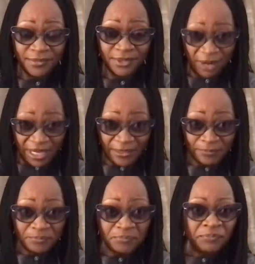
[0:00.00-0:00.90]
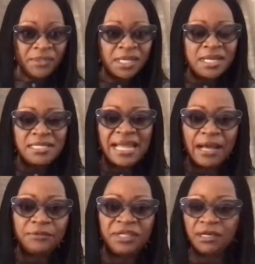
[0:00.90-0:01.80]
right?
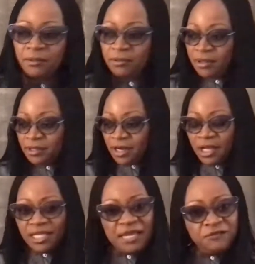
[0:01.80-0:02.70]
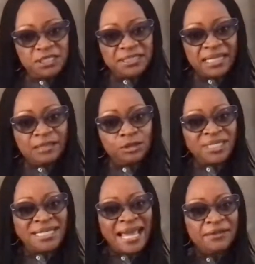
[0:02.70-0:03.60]
Now, the girl, if she's allowed to
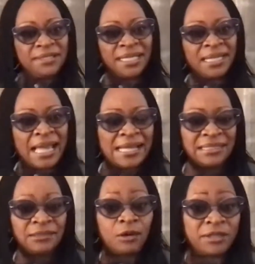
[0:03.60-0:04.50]
inherit the land and all